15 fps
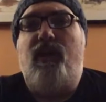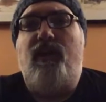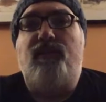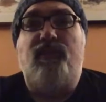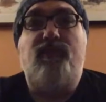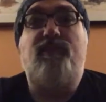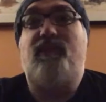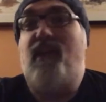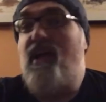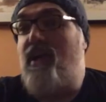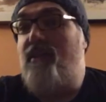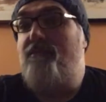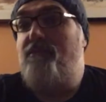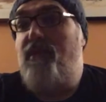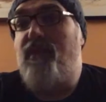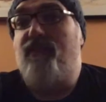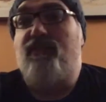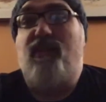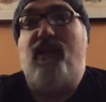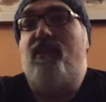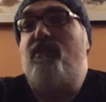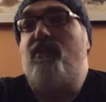I learned a lot because
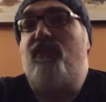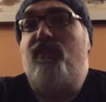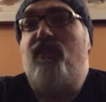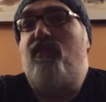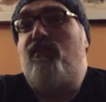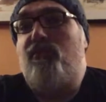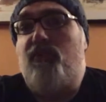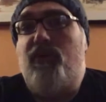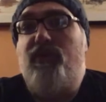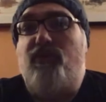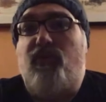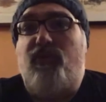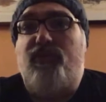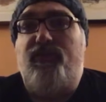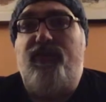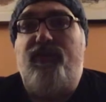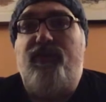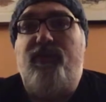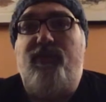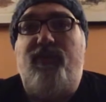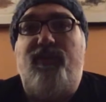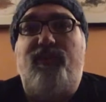a lot of those songs were in alternate
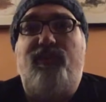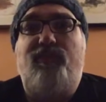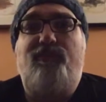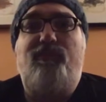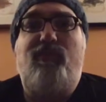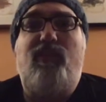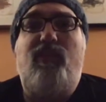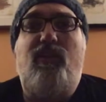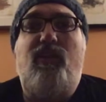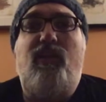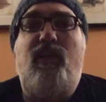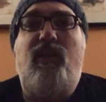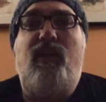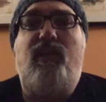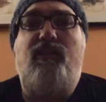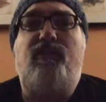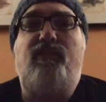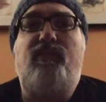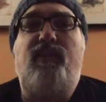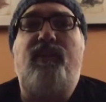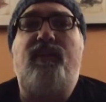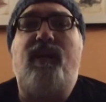tunings, and
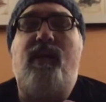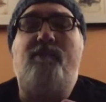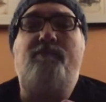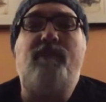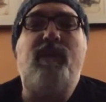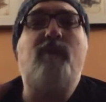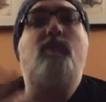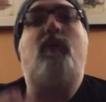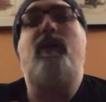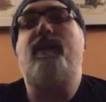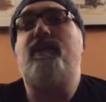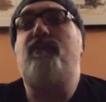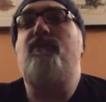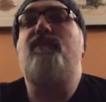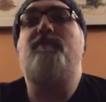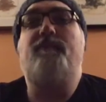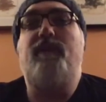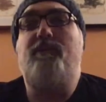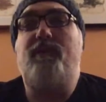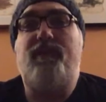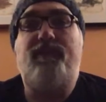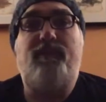it got me wanting to
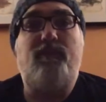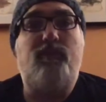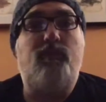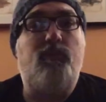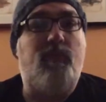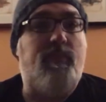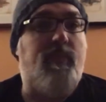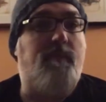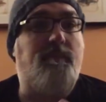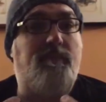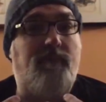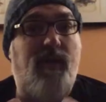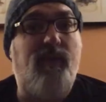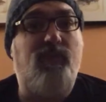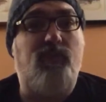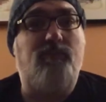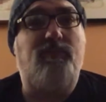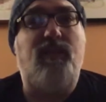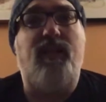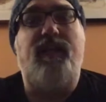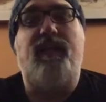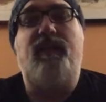experiment with them in my own
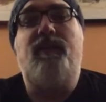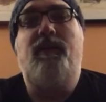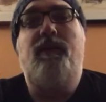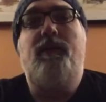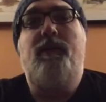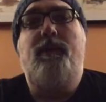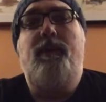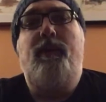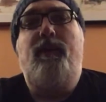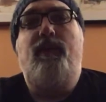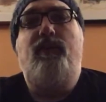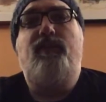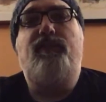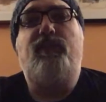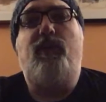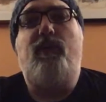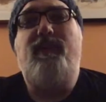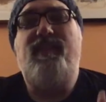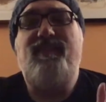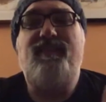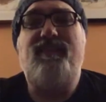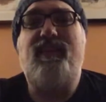playing. So
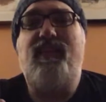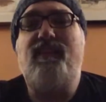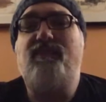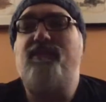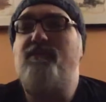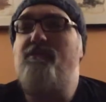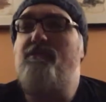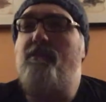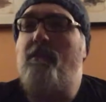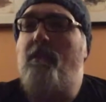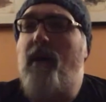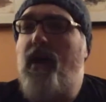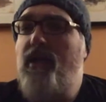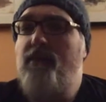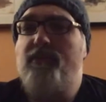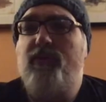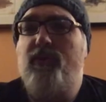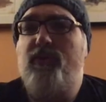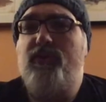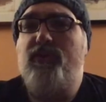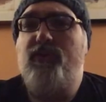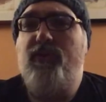this is kind of my
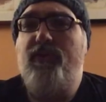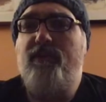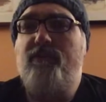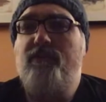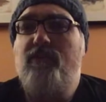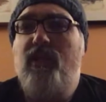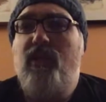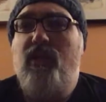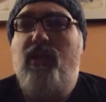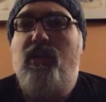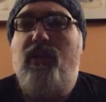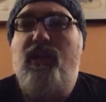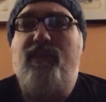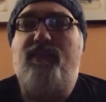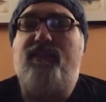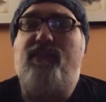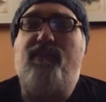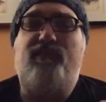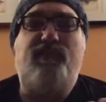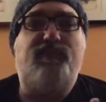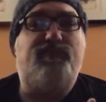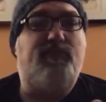approach to them. It's
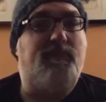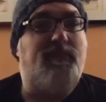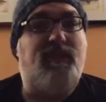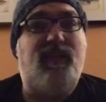different